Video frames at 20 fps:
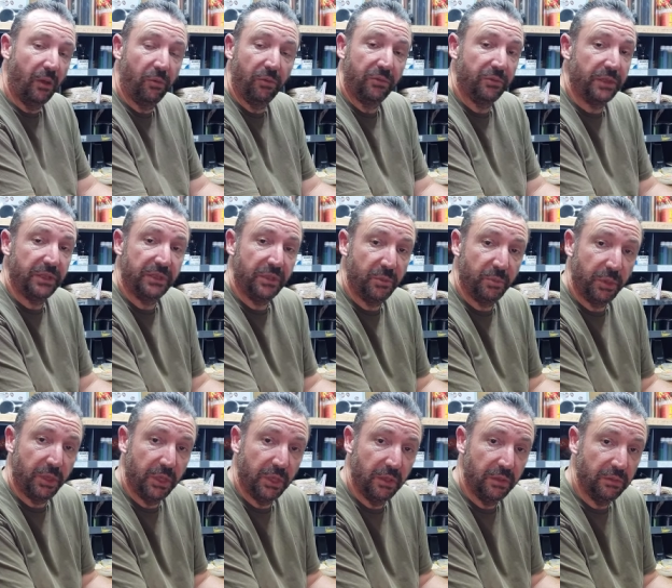uh, ordinary
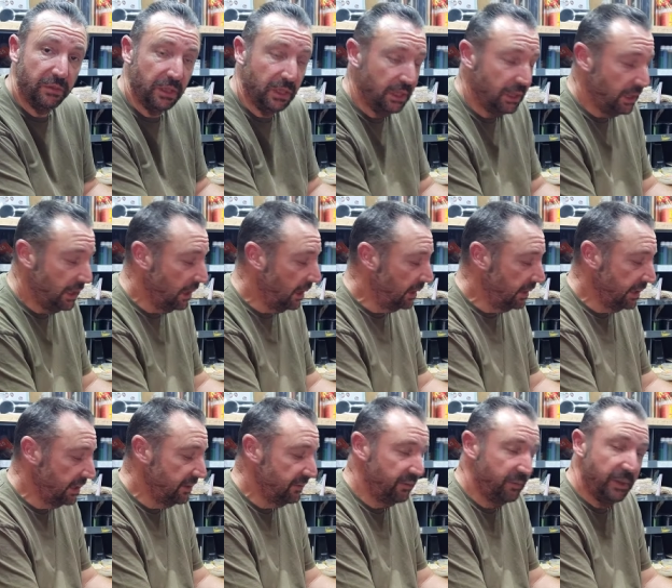super glue.
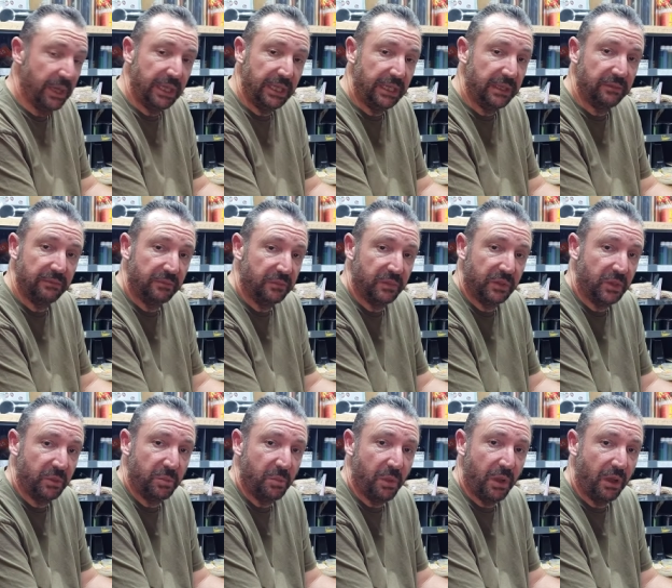I can get this from any
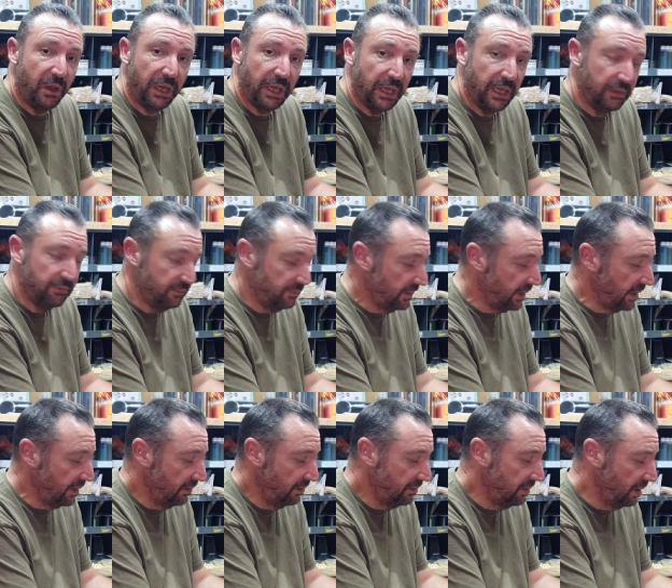supermarket,
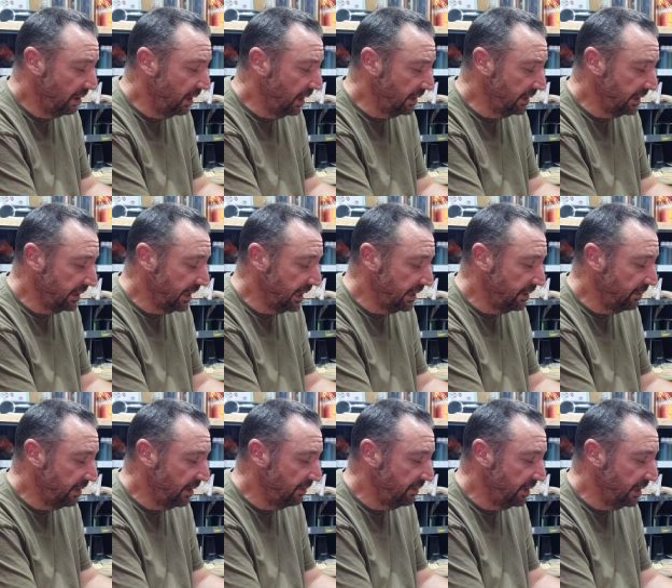get it online, get it
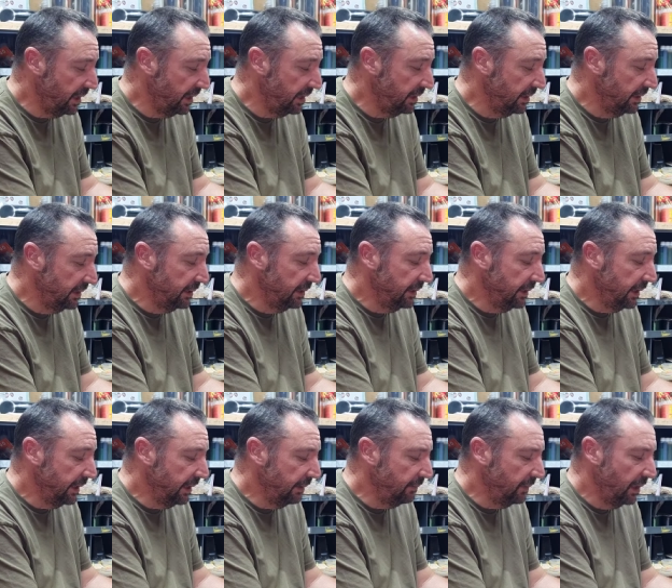anywhere really.
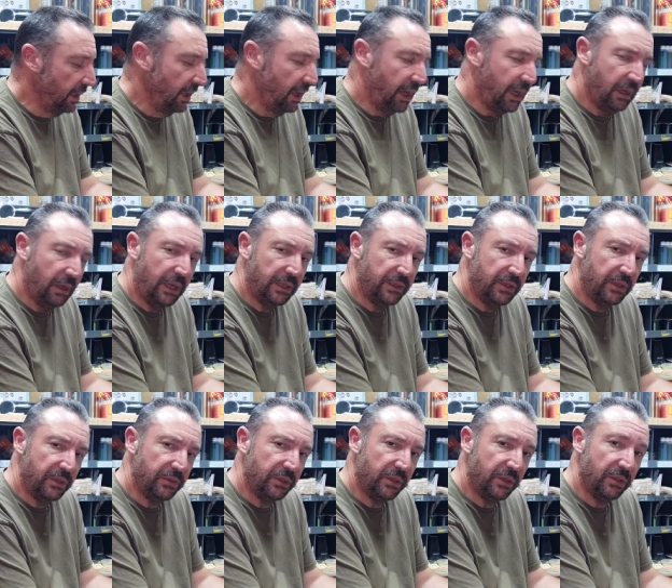Um, I
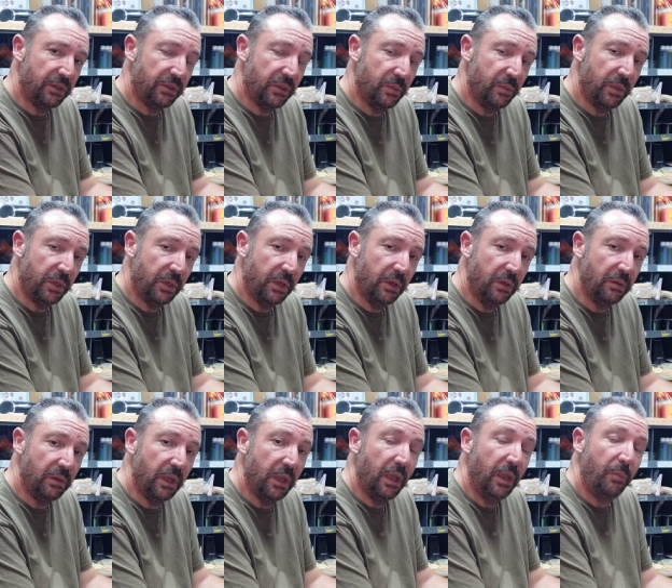like to use a good super
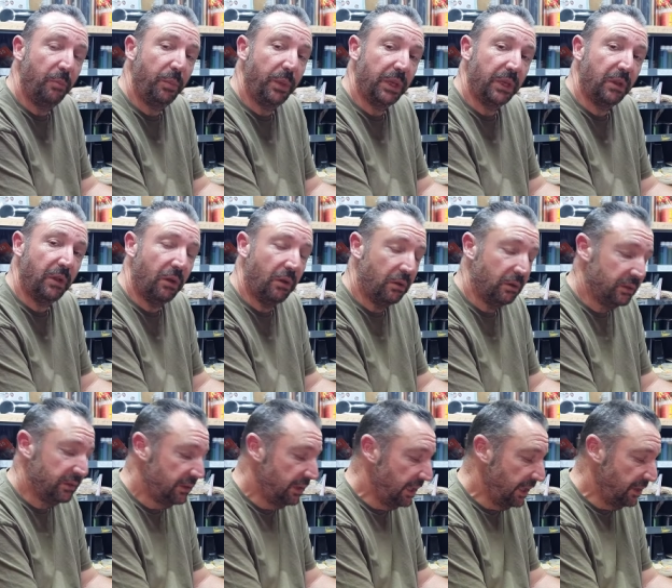glue
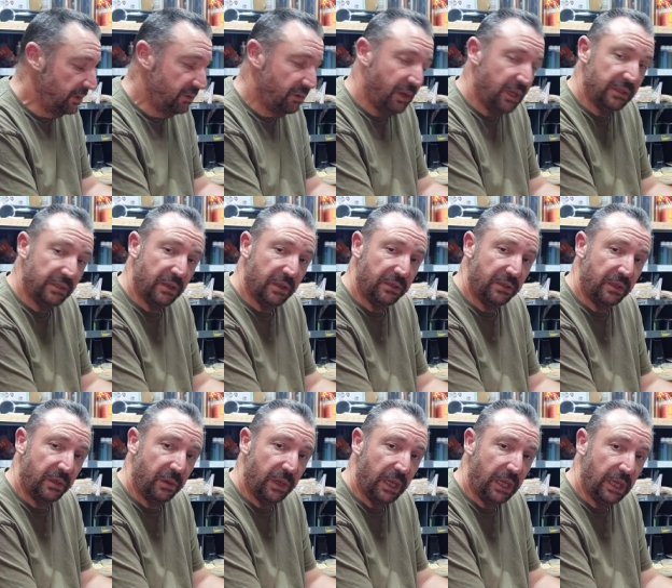because it dries
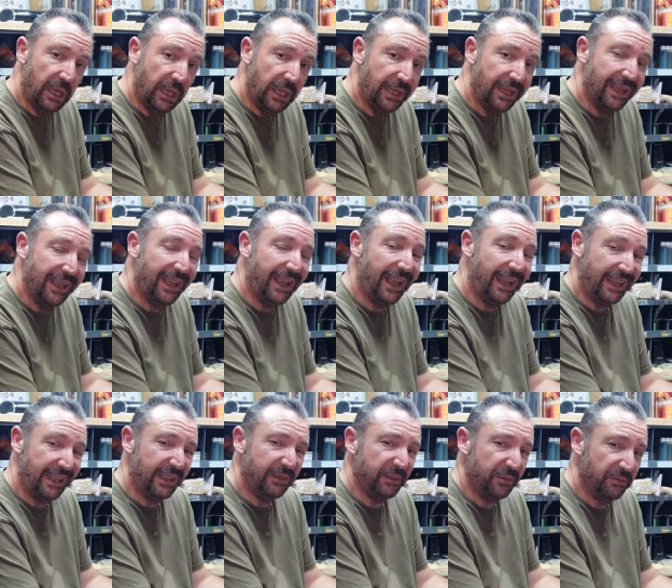nice and quickly
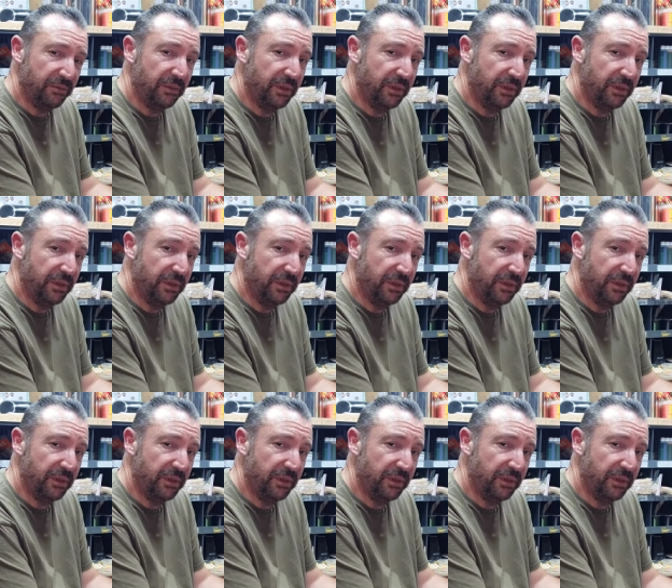and it